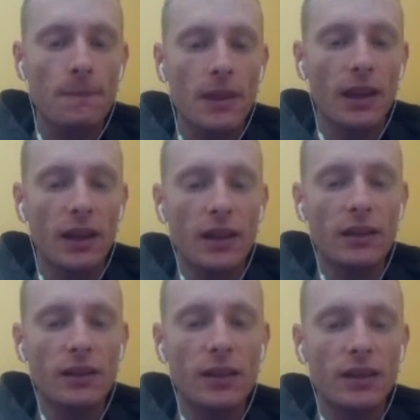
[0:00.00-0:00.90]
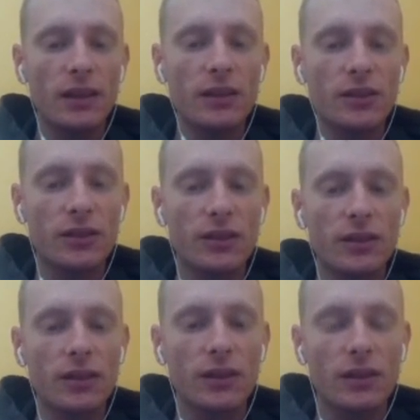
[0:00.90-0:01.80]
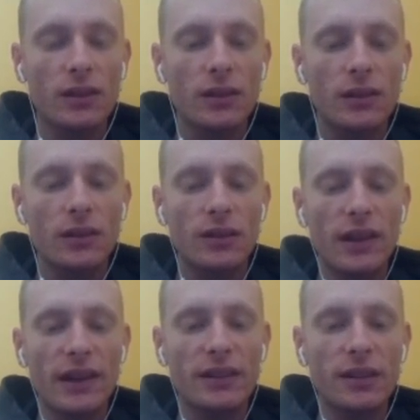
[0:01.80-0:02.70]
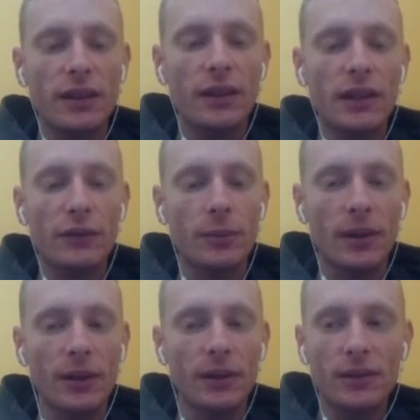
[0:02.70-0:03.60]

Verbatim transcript: And he just decides to eat everybody.